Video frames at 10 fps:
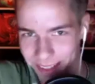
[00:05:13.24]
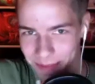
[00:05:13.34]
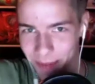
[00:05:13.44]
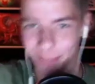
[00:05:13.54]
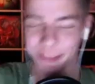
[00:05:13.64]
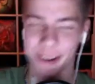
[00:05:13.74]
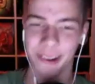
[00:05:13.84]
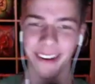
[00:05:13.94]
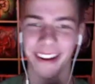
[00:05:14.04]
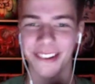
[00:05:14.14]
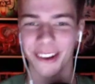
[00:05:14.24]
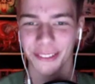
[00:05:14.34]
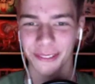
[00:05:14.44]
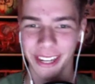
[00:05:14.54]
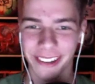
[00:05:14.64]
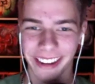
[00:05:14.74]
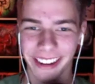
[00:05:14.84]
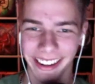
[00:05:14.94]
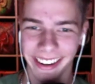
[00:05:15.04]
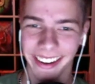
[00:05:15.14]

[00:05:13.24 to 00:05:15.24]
Pepper photo that you also recreated.